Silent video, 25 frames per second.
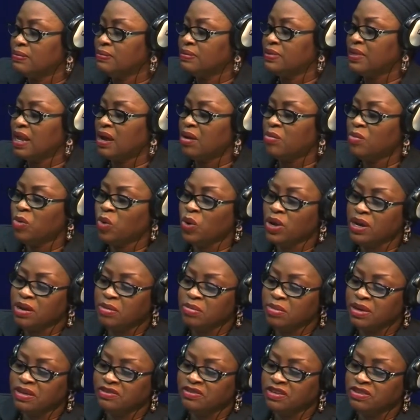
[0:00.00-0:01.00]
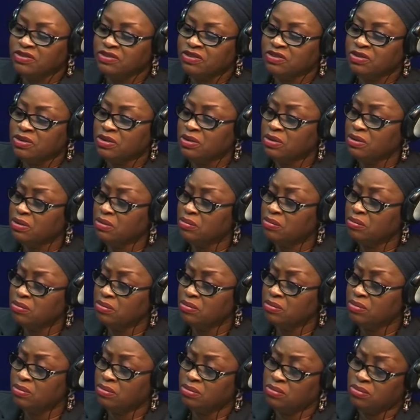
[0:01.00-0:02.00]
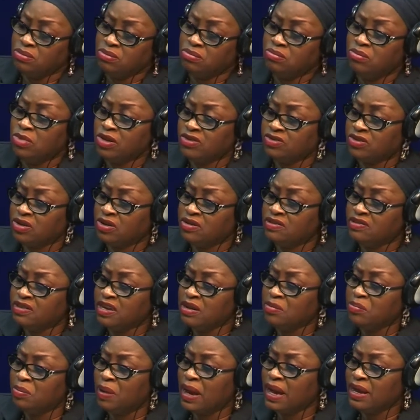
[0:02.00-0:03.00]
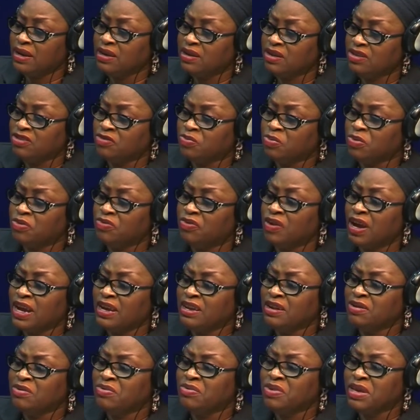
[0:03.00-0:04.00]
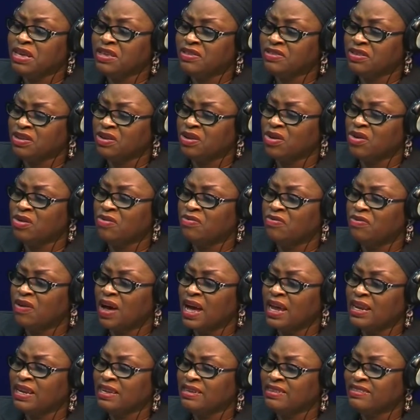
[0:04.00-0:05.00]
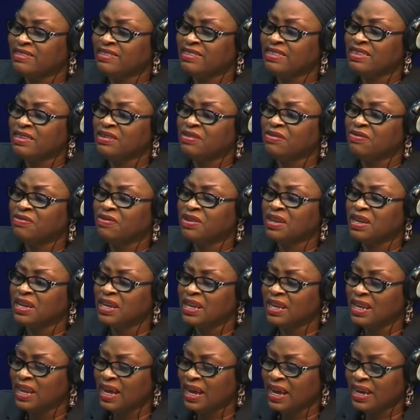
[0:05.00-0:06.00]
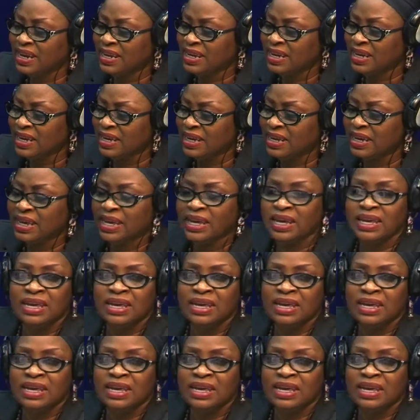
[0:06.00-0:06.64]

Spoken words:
Now, when a message must contain bad news, provide a reason or valid silver lining.